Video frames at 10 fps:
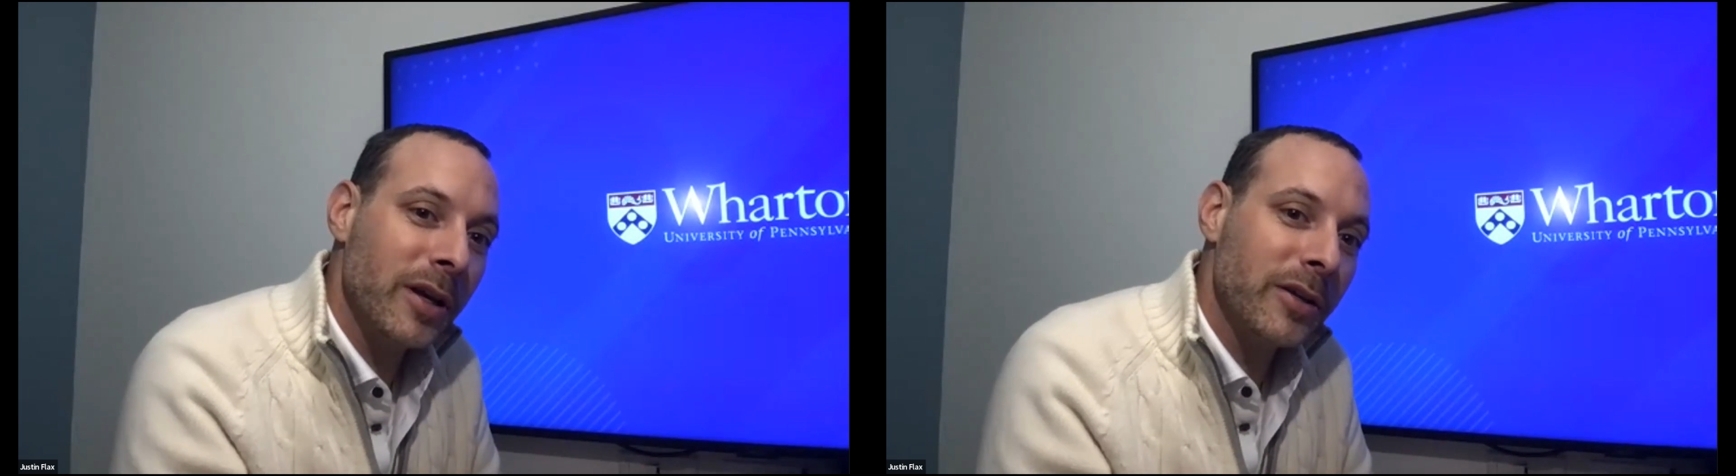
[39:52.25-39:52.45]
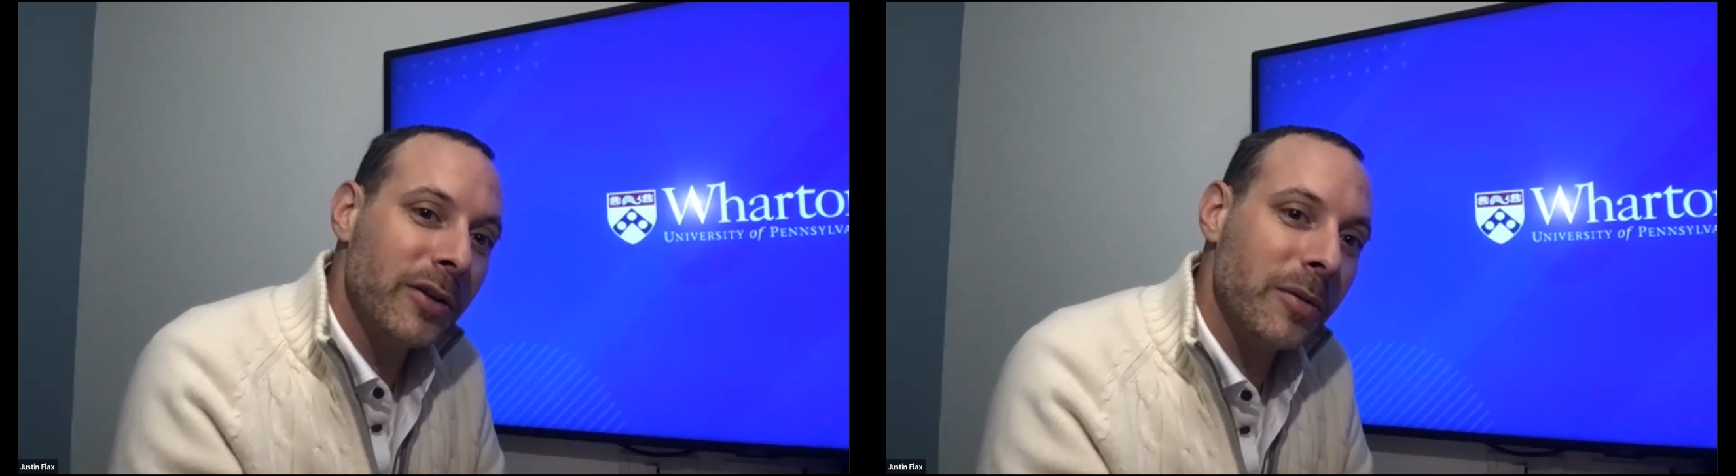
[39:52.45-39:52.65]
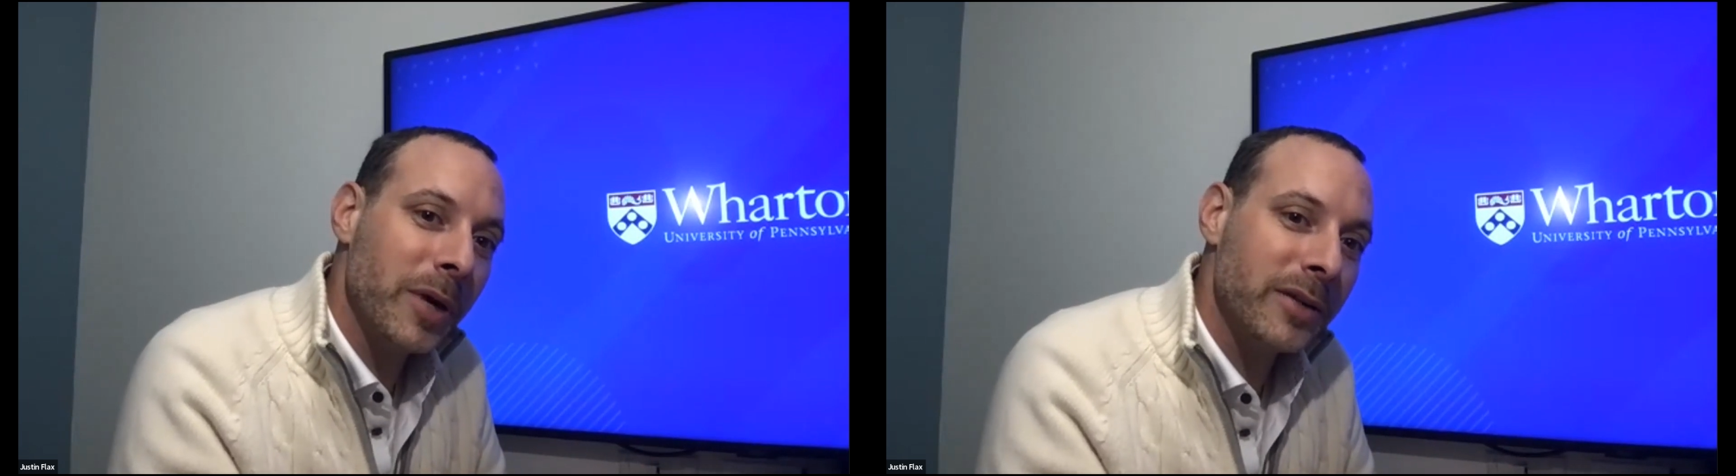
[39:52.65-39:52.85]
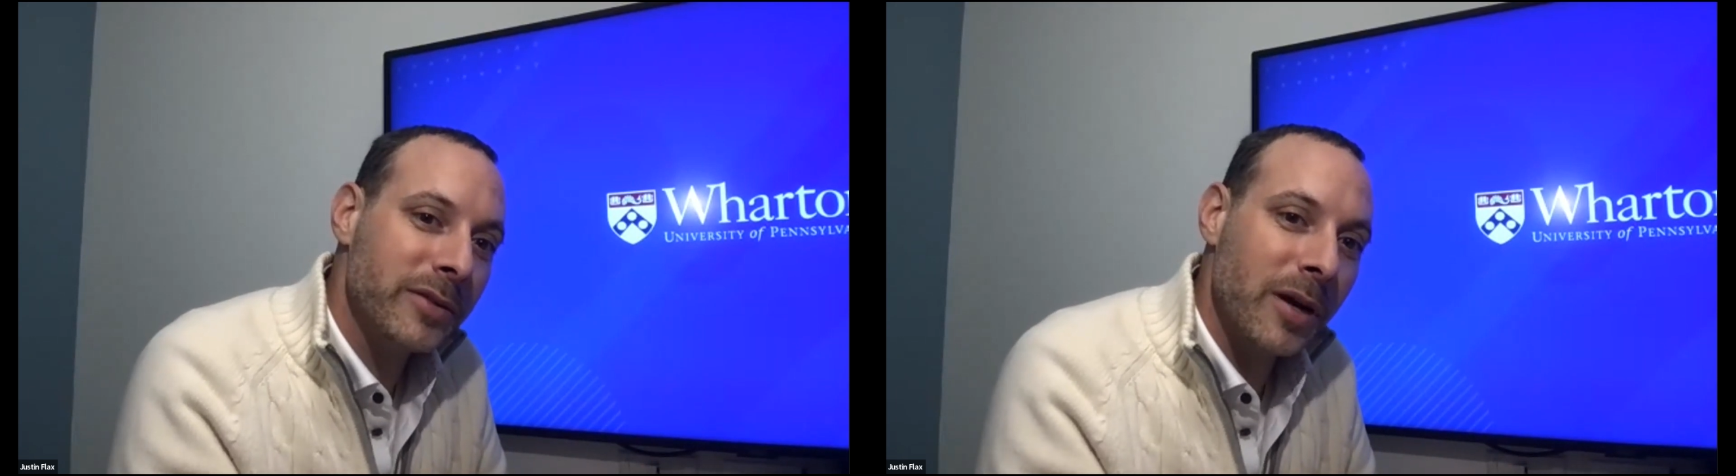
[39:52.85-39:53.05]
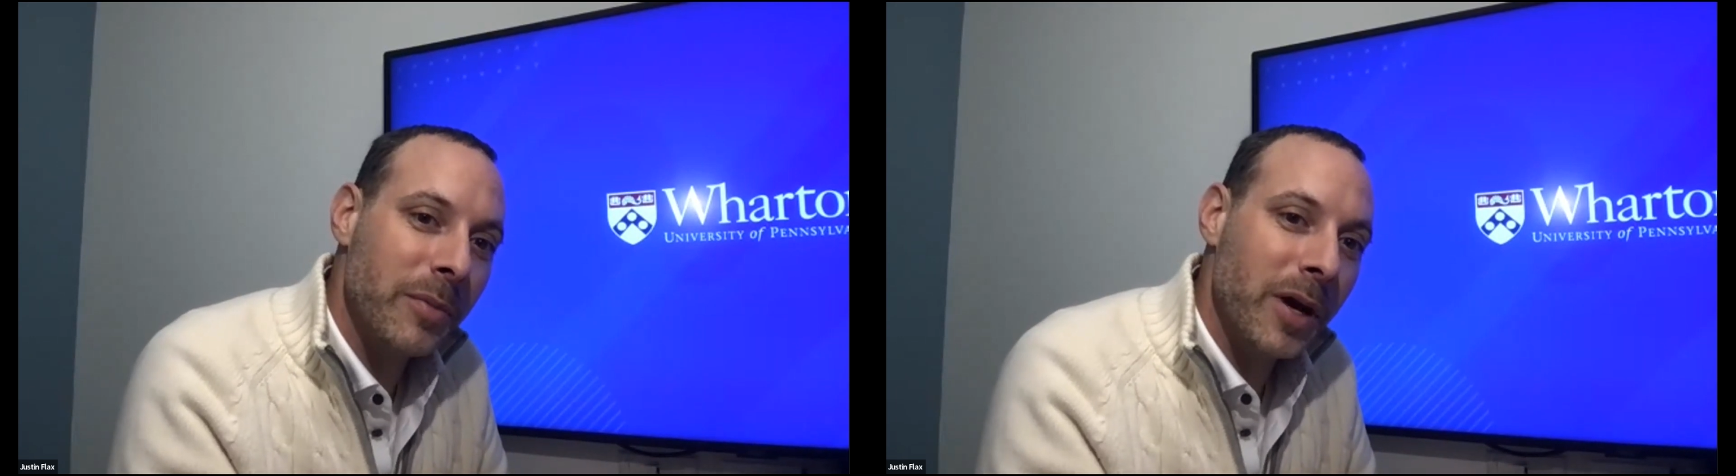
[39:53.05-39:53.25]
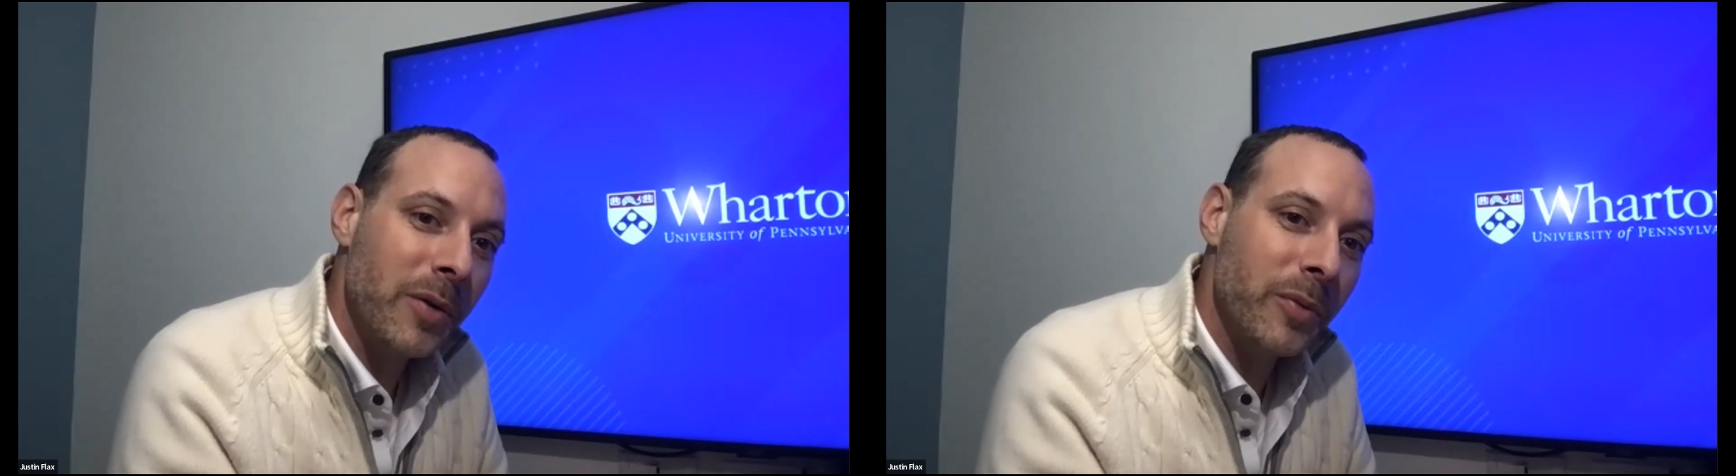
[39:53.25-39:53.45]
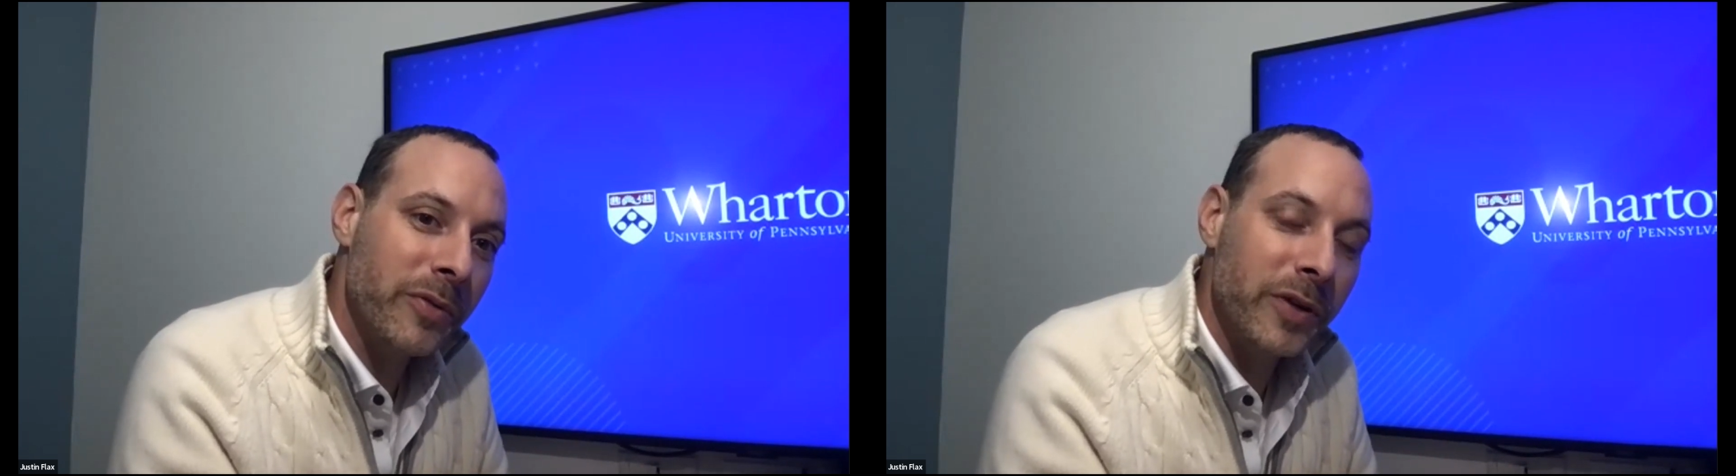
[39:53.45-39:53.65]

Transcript: and you're about to come out with